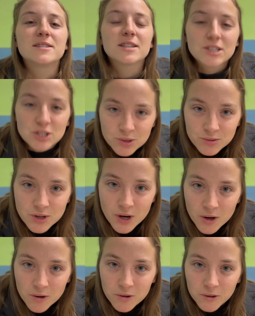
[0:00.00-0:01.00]
Did you
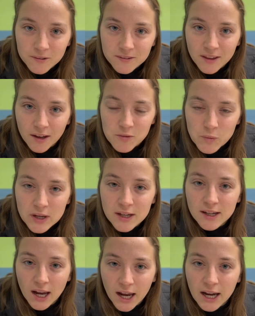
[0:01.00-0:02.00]
know that
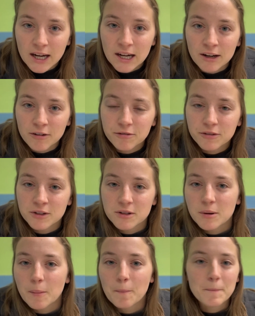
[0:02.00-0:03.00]
we
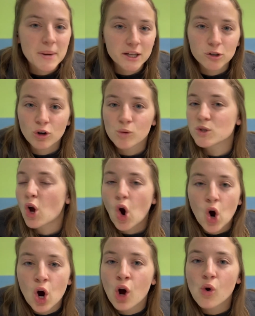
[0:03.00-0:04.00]
have microbes
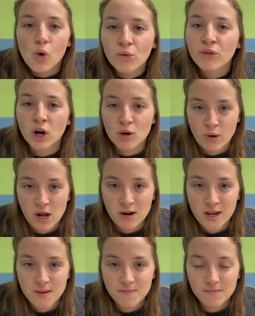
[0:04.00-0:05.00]
all over our
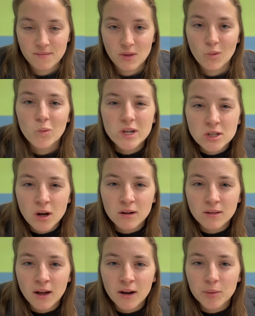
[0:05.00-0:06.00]
body? We talk
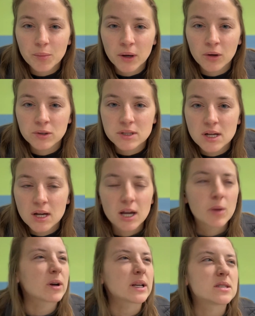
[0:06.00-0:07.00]
a lot about,
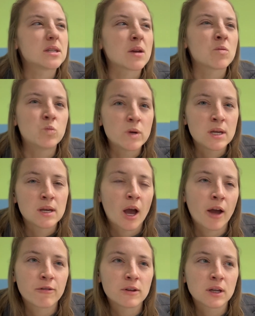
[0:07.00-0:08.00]
and when I say we,
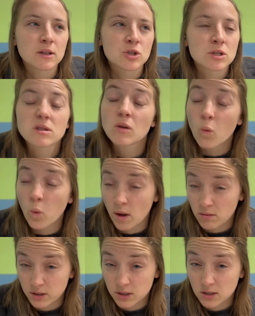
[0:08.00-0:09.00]
I feel like just the
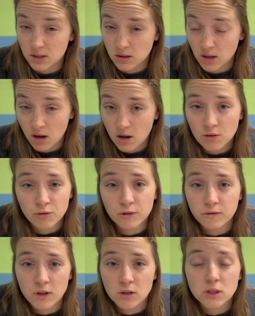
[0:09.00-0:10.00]
wellness and the
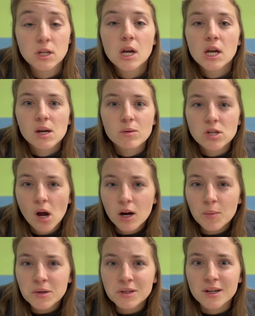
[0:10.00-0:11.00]
health field. We
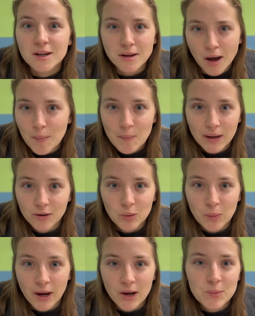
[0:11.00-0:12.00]
talk about the gut
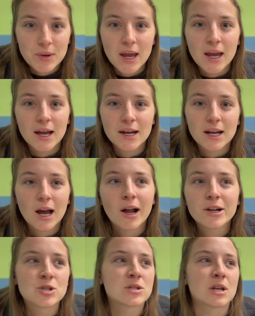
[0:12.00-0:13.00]
microbiome, and
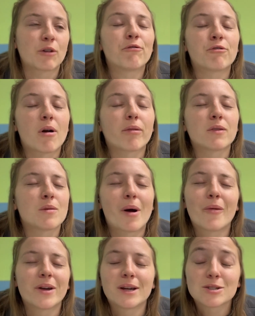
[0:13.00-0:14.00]
I just like froth at the
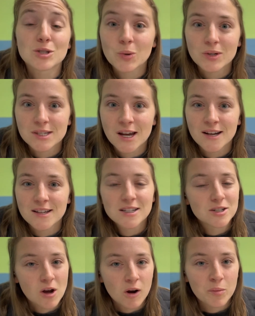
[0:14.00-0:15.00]
mouth. I get so excited
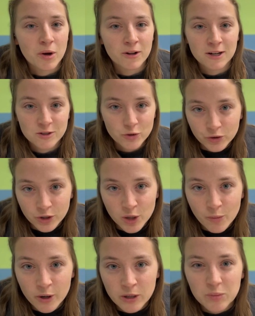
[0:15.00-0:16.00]
to talk about it and to
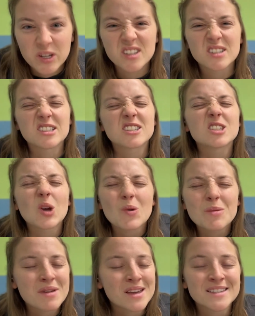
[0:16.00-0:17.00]
learn about it because it's
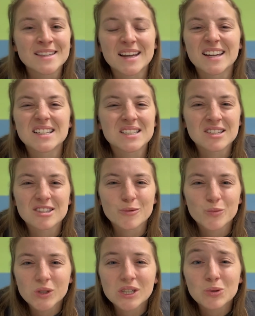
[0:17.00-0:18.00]
so amazing and it does
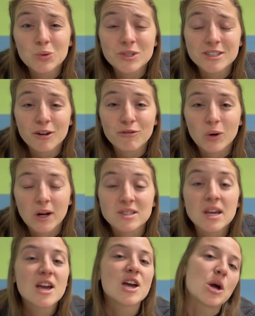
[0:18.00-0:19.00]
some really cool stuff for us.